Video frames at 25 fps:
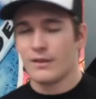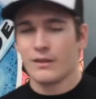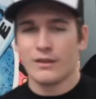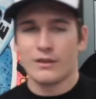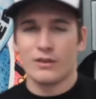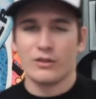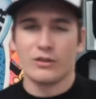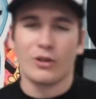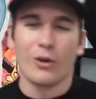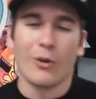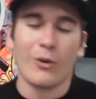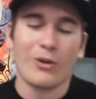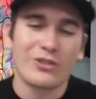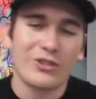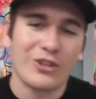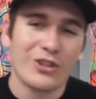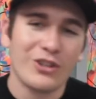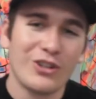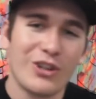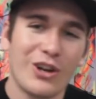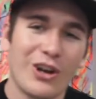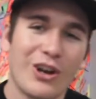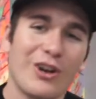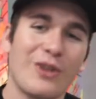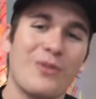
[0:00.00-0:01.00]
Yo, what's good,
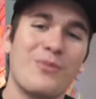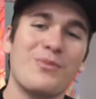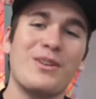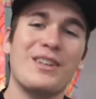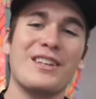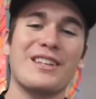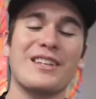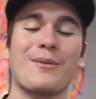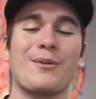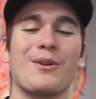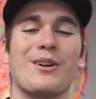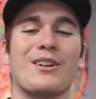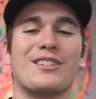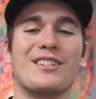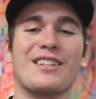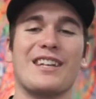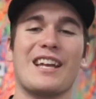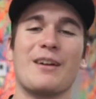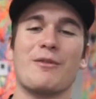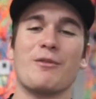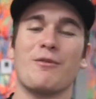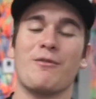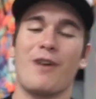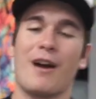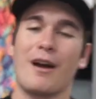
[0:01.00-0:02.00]
y'all? Me and Gibby here
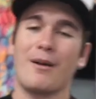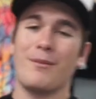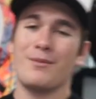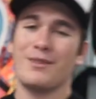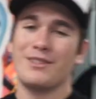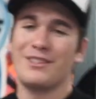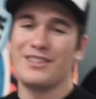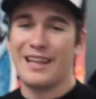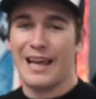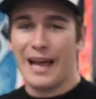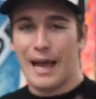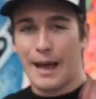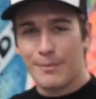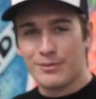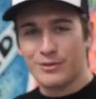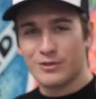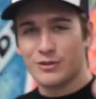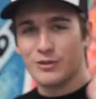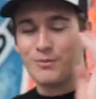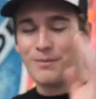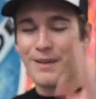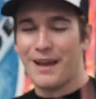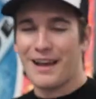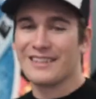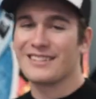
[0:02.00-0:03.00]
today, reviving to the
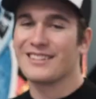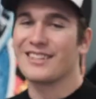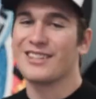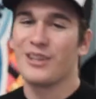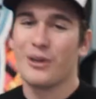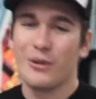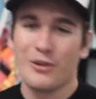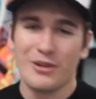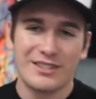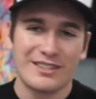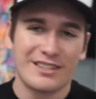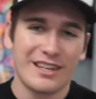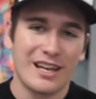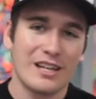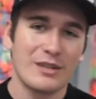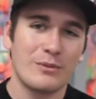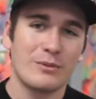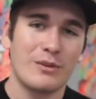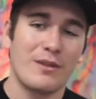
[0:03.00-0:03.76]
absolute max like he always says.